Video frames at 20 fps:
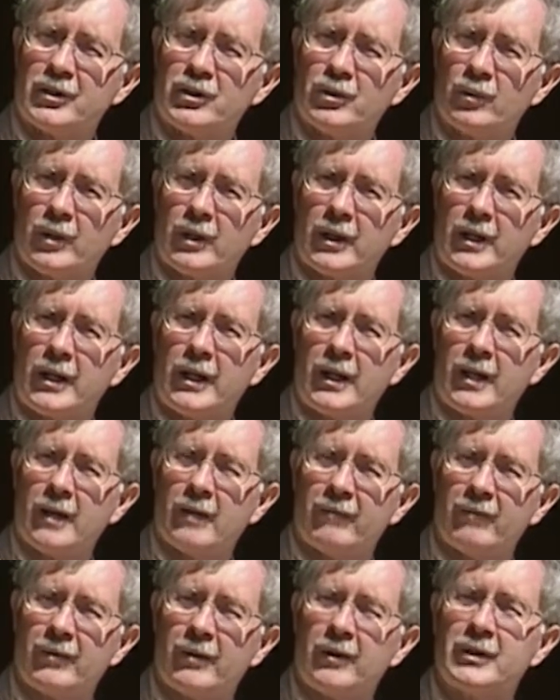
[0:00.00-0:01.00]
You want to have
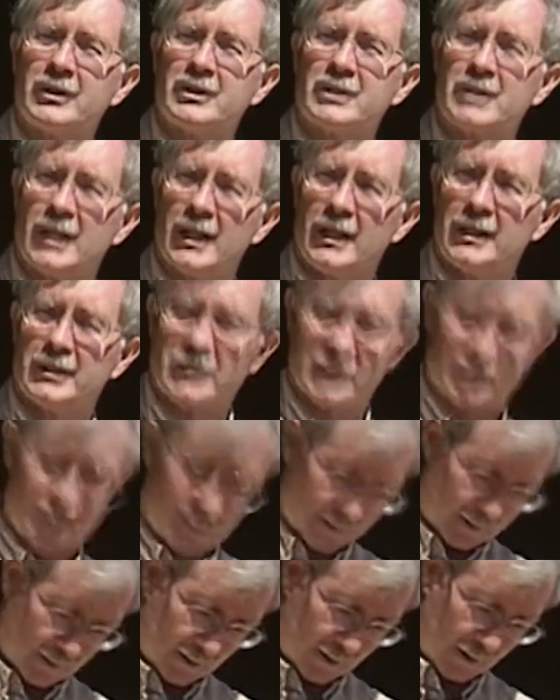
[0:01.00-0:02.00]
various sizes,
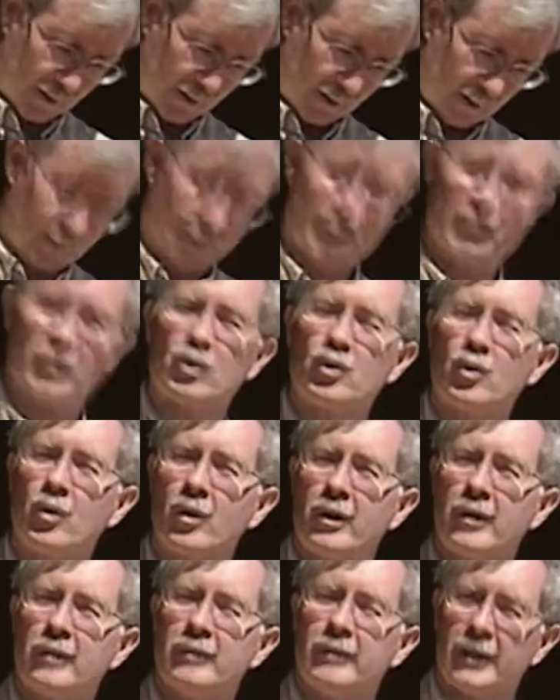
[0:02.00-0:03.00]
like a
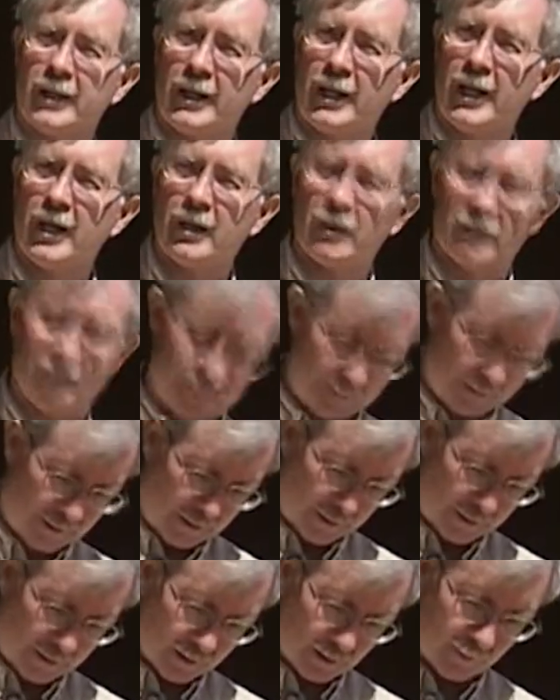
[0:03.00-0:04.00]
quart, a gallon,
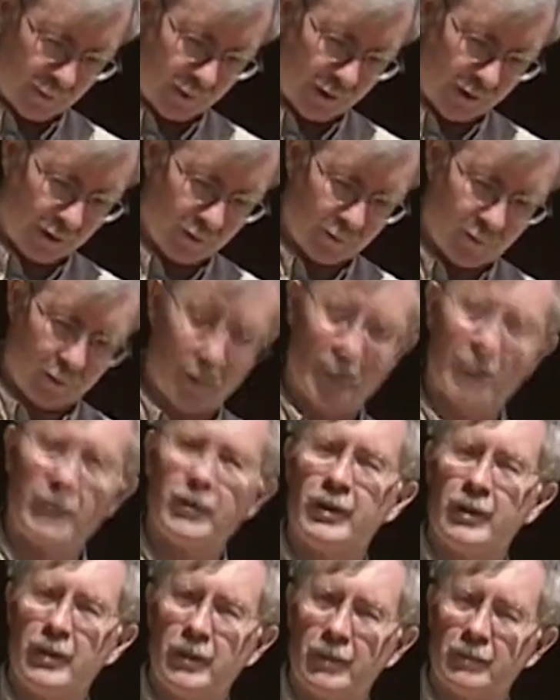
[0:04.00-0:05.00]
depending upon
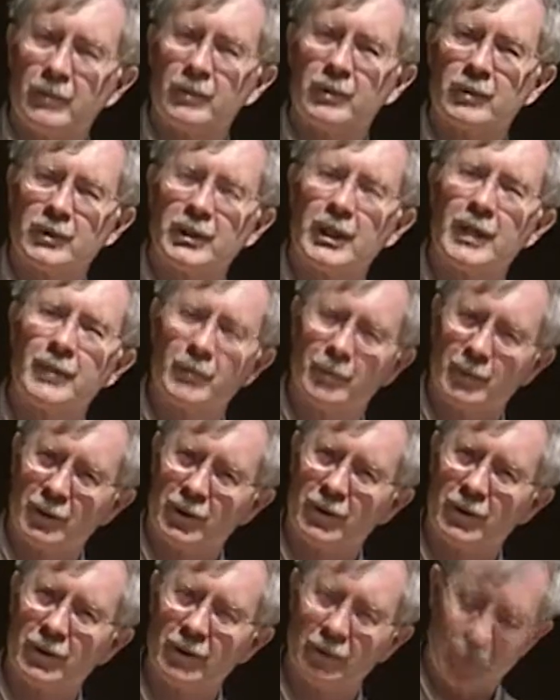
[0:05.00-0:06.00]
the type of
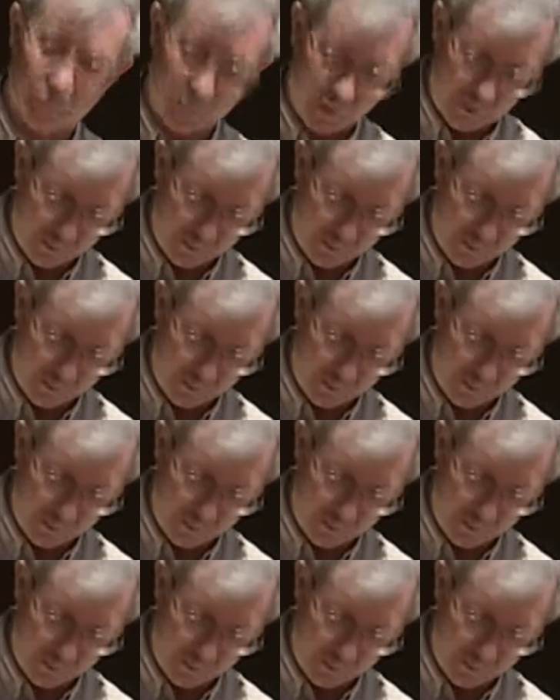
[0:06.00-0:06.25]
material you might be